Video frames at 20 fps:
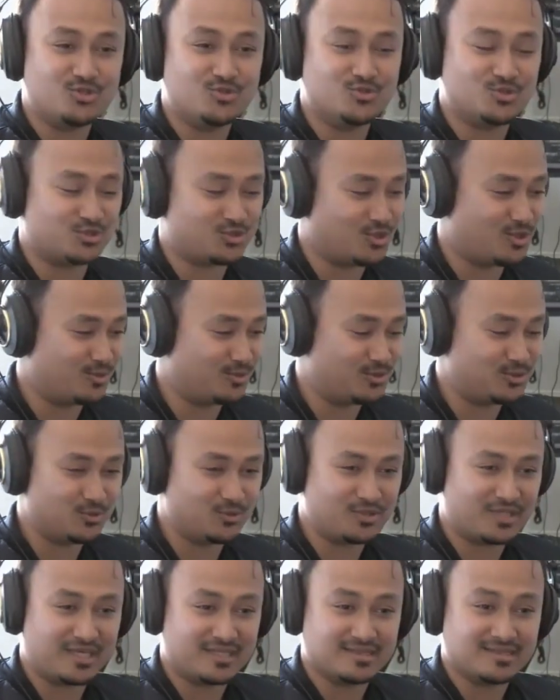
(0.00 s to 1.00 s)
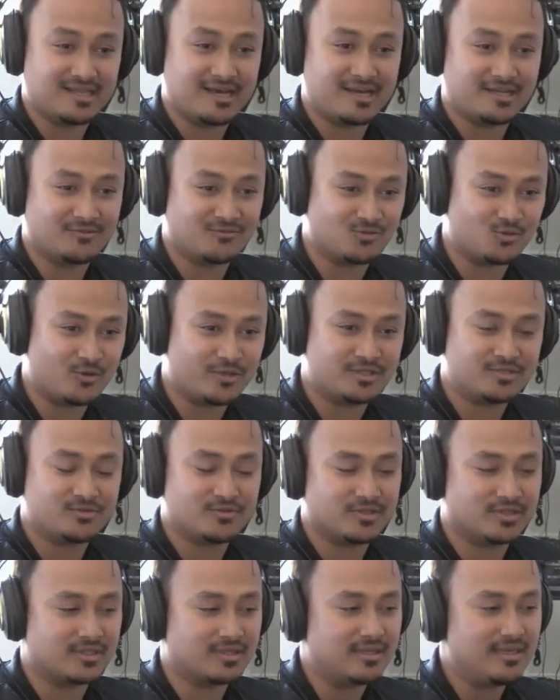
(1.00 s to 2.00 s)
you start doing that line of
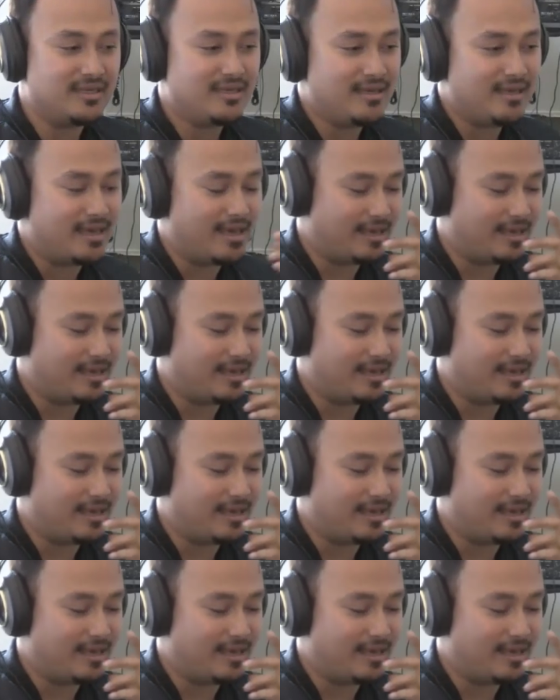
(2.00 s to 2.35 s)
rendering. Yeah.